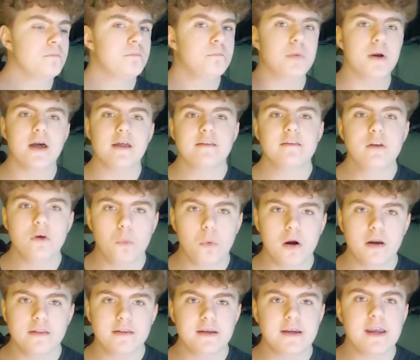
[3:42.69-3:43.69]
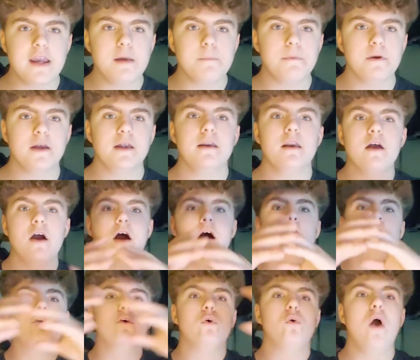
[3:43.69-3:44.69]
but I still wanted to keep it a
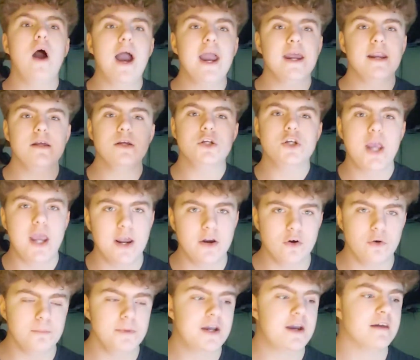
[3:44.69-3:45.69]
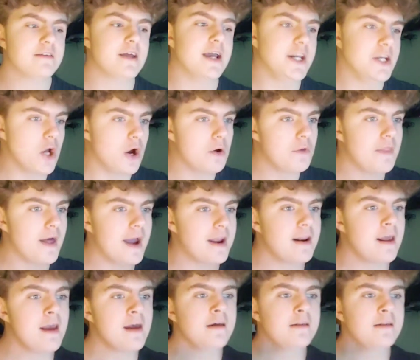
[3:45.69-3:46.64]
variety channel because I know that